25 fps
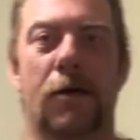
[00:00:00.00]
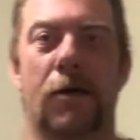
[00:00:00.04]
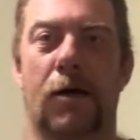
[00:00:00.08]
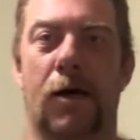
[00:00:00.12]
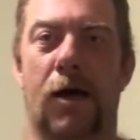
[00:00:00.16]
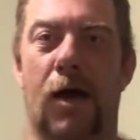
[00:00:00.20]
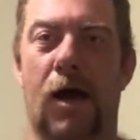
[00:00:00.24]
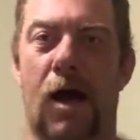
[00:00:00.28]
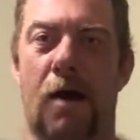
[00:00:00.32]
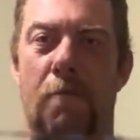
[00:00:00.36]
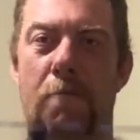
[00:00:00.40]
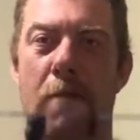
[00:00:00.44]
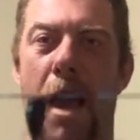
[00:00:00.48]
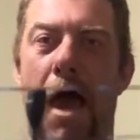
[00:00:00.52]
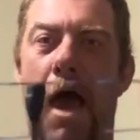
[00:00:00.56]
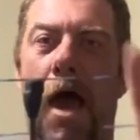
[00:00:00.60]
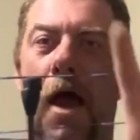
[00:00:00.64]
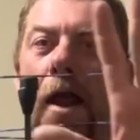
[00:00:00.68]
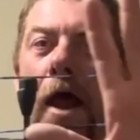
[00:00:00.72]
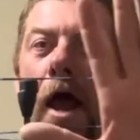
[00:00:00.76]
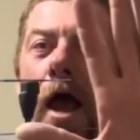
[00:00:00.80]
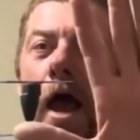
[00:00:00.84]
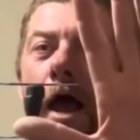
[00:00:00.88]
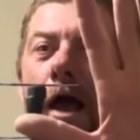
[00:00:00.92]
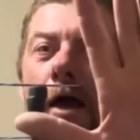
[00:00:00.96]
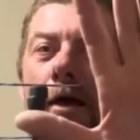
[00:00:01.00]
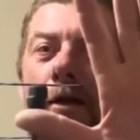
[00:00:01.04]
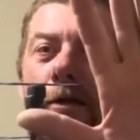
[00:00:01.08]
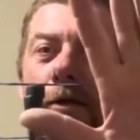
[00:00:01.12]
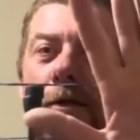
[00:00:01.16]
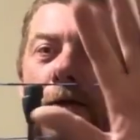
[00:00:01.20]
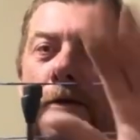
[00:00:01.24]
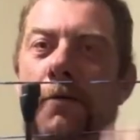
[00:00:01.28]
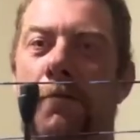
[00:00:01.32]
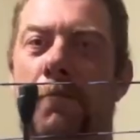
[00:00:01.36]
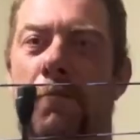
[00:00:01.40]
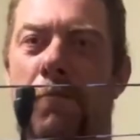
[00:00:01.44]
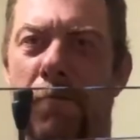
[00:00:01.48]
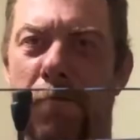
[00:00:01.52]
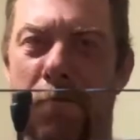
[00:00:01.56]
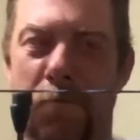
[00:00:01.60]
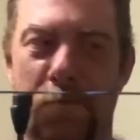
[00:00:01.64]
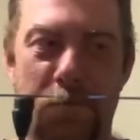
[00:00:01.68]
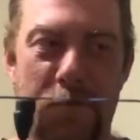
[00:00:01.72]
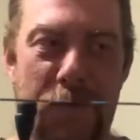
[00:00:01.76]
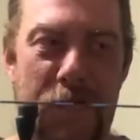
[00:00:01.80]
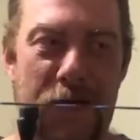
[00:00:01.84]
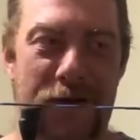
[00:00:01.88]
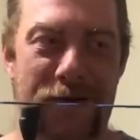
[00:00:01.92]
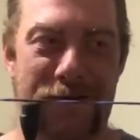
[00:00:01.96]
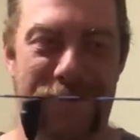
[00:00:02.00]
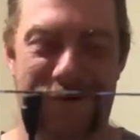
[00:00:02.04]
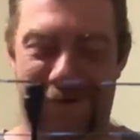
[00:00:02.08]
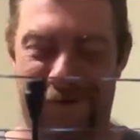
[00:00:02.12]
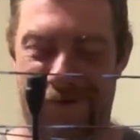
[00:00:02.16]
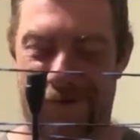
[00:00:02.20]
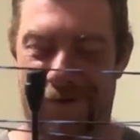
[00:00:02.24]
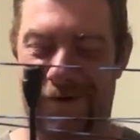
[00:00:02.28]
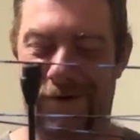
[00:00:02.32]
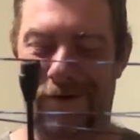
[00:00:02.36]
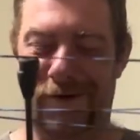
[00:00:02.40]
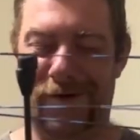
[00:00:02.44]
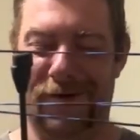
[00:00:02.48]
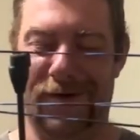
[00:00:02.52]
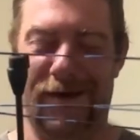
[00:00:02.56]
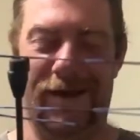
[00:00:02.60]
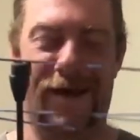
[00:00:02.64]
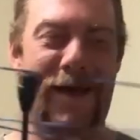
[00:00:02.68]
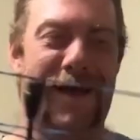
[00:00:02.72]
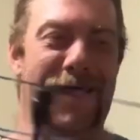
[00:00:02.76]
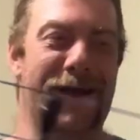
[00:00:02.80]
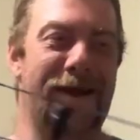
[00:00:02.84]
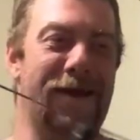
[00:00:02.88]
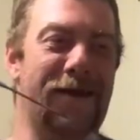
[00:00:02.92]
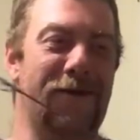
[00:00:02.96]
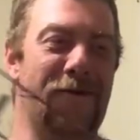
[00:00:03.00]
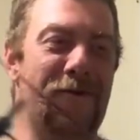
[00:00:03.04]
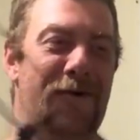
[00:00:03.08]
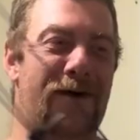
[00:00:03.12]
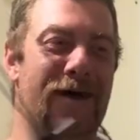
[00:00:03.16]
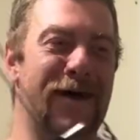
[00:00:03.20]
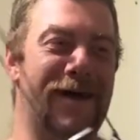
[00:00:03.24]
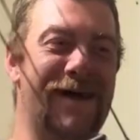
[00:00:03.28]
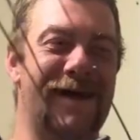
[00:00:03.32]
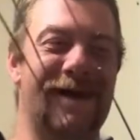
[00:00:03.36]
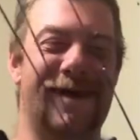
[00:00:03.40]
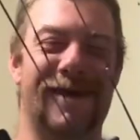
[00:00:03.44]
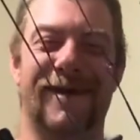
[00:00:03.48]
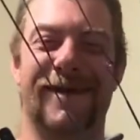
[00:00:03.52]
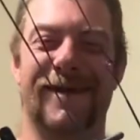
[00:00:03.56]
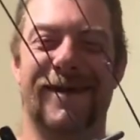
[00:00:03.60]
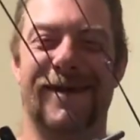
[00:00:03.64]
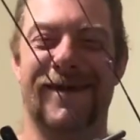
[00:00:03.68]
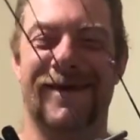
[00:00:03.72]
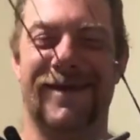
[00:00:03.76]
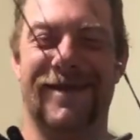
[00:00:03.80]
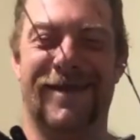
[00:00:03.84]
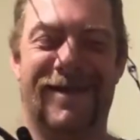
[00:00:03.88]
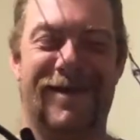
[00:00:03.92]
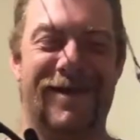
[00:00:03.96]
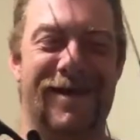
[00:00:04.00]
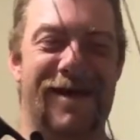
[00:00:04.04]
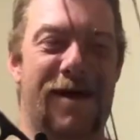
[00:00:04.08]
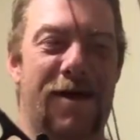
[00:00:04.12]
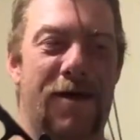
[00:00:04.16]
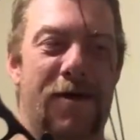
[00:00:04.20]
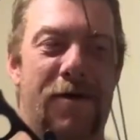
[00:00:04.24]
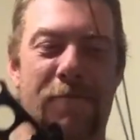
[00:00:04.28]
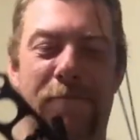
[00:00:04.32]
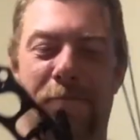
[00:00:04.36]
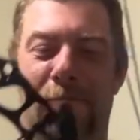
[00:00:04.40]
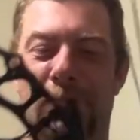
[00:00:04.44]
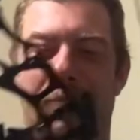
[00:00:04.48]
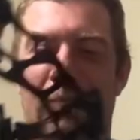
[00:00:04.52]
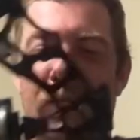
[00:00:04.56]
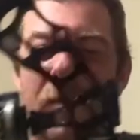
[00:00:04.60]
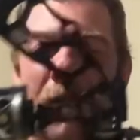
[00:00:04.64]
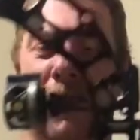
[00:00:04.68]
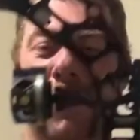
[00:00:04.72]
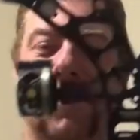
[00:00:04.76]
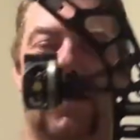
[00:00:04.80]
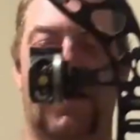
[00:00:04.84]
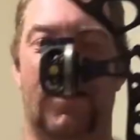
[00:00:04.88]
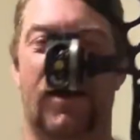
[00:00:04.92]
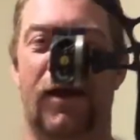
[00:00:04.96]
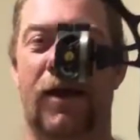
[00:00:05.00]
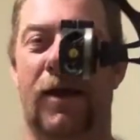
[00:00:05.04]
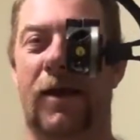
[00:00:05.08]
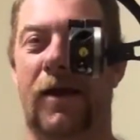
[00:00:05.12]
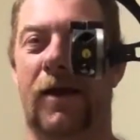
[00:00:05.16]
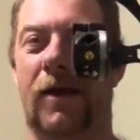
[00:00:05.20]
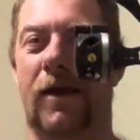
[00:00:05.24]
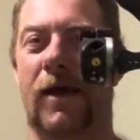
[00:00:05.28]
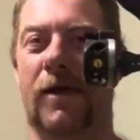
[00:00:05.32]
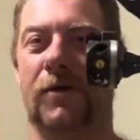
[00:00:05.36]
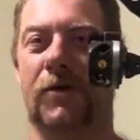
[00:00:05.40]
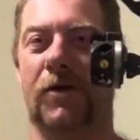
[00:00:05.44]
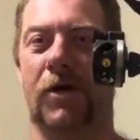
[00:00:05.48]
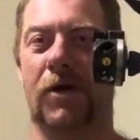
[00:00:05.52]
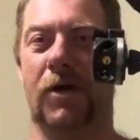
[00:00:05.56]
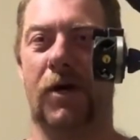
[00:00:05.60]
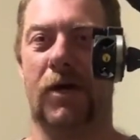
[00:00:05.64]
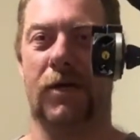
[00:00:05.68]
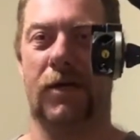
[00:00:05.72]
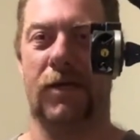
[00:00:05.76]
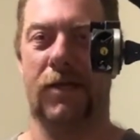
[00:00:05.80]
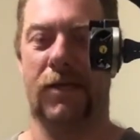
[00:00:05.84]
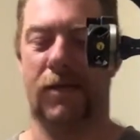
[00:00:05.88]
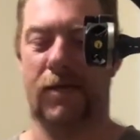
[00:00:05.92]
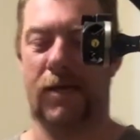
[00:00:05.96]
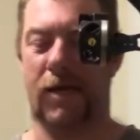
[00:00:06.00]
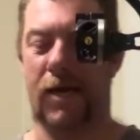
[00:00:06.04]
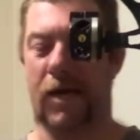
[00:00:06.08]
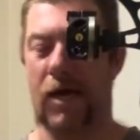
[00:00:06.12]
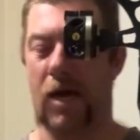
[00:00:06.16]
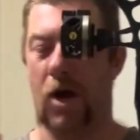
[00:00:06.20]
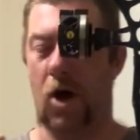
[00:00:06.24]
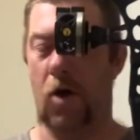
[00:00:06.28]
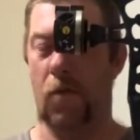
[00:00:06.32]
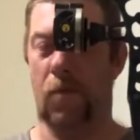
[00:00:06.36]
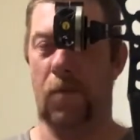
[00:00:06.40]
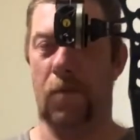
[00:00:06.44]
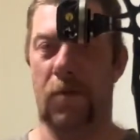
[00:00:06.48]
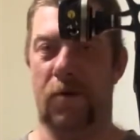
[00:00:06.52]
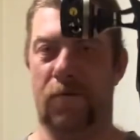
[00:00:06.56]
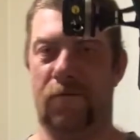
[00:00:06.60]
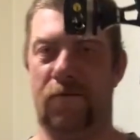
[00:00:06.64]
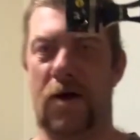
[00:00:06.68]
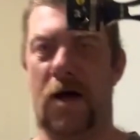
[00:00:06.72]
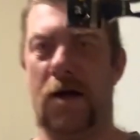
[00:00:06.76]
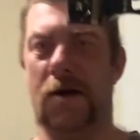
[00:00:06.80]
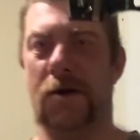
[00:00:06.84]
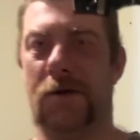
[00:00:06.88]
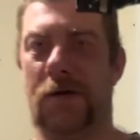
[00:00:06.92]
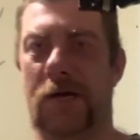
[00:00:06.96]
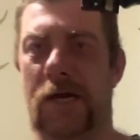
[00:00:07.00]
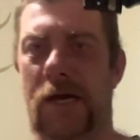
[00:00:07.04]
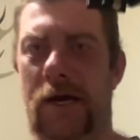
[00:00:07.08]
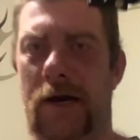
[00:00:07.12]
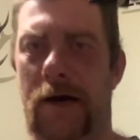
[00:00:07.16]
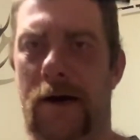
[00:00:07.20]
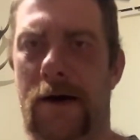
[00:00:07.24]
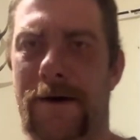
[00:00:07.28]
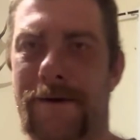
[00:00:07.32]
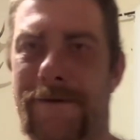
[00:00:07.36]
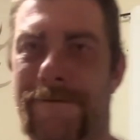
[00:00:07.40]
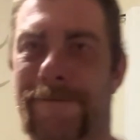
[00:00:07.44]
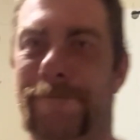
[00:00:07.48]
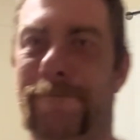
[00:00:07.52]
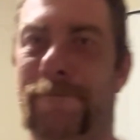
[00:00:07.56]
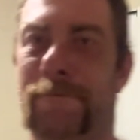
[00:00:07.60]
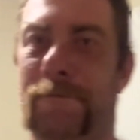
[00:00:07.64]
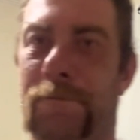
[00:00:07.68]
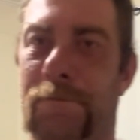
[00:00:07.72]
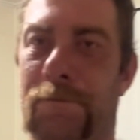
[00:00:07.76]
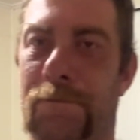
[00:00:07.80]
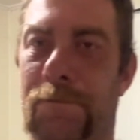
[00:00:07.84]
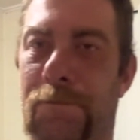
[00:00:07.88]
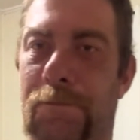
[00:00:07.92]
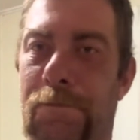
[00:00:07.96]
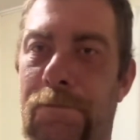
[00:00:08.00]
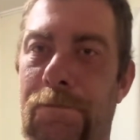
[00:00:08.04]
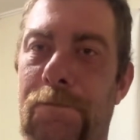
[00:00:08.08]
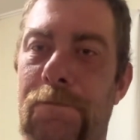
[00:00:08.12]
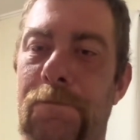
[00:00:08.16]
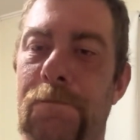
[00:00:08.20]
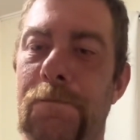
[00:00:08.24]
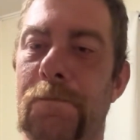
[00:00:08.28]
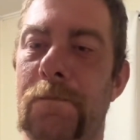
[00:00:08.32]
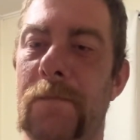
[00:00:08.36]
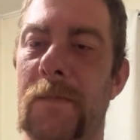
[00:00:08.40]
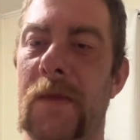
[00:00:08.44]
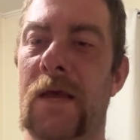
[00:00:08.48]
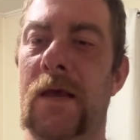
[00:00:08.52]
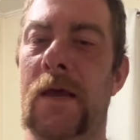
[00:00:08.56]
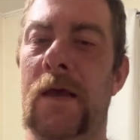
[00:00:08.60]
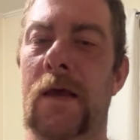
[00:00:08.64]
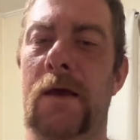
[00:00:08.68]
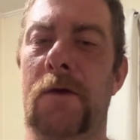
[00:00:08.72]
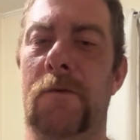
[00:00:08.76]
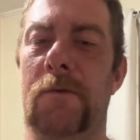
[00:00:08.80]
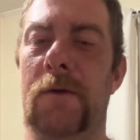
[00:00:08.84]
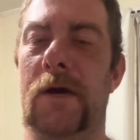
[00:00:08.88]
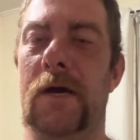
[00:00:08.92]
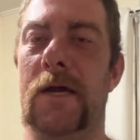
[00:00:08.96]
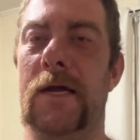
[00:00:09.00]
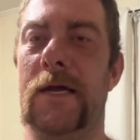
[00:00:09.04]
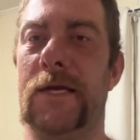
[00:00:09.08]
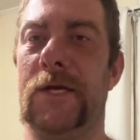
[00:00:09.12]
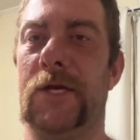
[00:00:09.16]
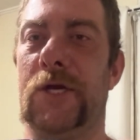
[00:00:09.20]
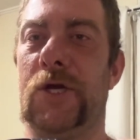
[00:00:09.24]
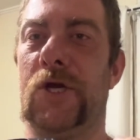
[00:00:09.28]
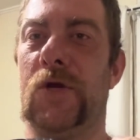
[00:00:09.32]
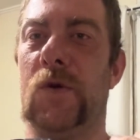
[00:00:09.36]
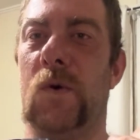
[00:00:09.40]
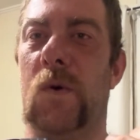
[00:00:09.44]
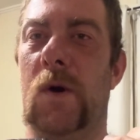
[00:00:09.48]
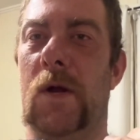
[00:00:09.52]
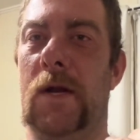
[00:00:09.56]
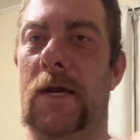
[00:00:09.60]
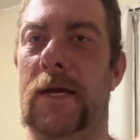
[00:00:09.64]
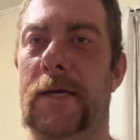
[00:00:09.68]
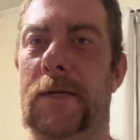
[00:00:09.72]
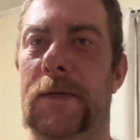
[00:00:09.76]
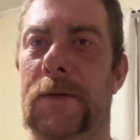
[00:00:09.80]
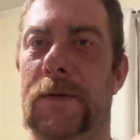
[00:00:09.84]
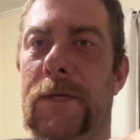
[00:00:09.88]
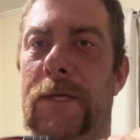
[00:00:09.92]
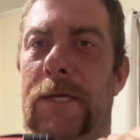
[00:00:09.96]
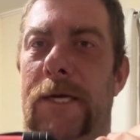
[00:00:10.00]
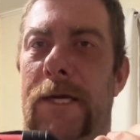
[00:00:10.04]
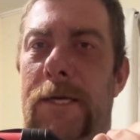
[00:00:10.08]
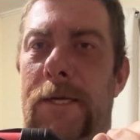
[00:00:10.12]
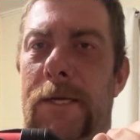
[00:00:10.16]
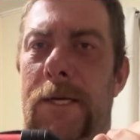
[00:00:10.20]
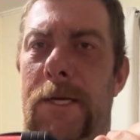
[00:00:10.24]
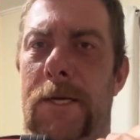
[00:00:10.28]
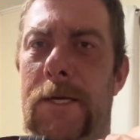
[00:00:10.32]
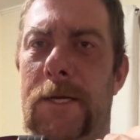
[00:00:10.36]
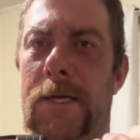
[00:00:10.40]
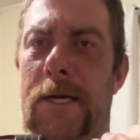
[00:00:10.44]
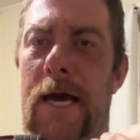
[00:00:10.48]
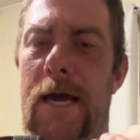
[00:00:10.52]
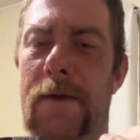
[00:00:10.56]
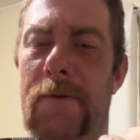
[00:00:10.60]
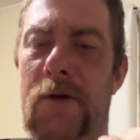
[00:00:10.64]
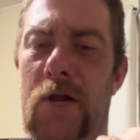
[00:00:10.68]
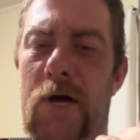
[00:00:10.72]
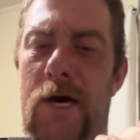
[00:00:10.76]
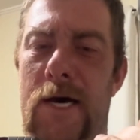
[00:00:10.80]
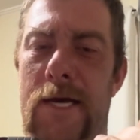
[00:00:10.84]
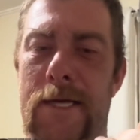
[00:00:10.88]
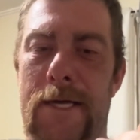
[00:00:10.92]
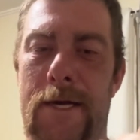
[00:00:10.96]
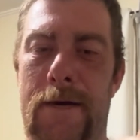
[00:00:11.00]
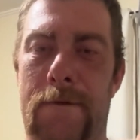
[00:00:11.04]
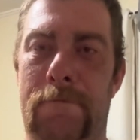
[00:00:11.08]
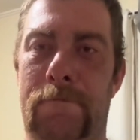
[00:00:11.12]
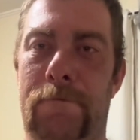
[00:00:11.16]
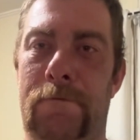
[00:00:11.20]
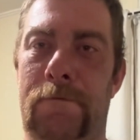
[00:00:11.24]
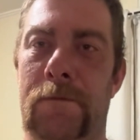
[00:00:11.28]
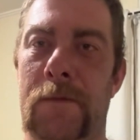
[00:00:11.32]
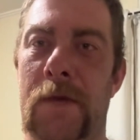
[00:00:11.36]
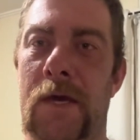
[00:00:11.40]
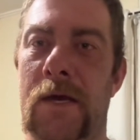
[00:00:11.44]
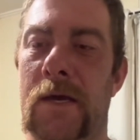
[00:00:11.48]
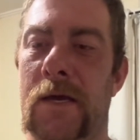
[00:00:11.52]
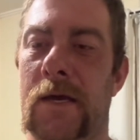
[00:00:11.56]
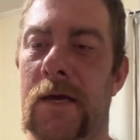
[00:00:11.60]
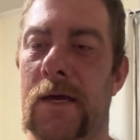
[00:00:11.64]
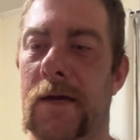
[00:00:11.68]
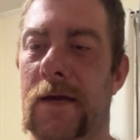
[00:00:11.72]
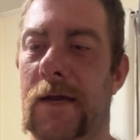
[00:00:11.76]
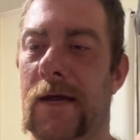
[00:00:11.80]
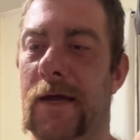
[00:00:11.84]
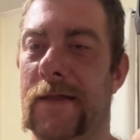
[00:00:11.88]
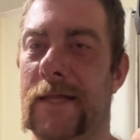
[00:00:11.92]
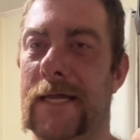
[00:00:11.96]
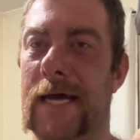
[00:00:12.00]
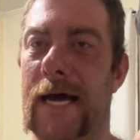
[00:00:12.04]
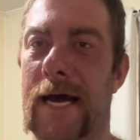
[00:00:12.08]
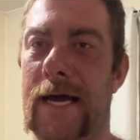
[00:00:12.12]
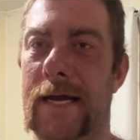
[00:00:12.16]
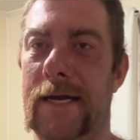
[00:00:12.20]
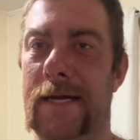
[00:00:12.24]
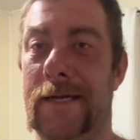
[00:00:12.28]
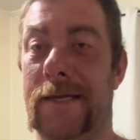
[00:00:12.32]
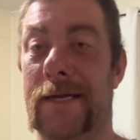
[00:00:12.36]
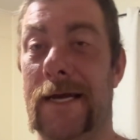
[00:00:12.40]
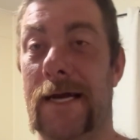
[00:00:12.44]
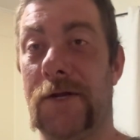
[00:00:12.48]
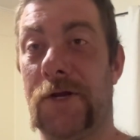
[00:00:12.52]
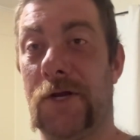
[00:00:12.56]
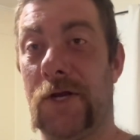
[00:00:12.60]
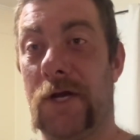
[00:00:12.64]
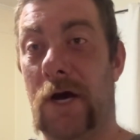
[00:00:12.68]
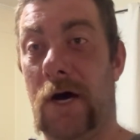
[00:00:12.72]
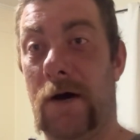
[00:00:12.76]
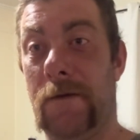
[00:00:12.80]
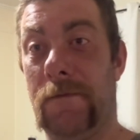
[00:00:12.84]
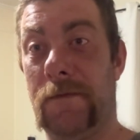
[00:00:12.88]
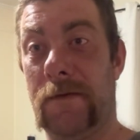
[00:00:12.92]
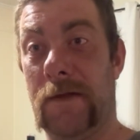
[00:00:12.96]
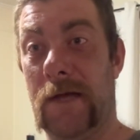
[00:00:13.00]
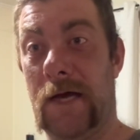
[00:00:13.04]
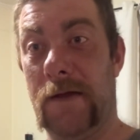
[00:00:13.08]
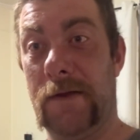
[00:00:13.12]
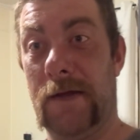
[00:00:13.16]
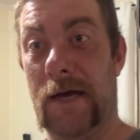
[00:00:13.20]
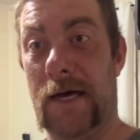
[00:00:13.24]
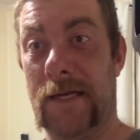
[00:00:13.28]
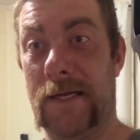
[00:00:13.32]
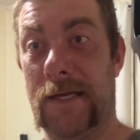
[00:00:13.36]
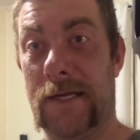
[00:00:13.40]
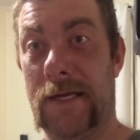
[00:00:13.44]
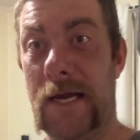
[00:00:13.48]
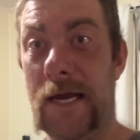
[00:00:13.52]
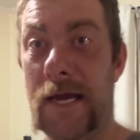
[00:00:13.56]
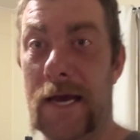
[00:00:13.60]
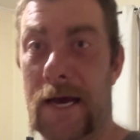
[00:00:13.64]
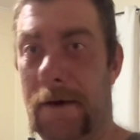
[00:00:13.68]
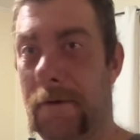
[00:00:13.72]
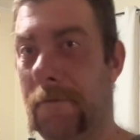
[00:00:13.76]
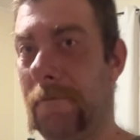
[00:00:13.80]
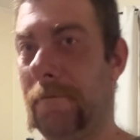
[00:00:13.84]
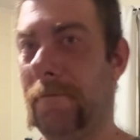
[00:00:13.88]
I got mad hands. Anyway, so, and then as you guys can see on the front here, we've got a short little 6-inch stabilizer. Now that is actually off the Stinger.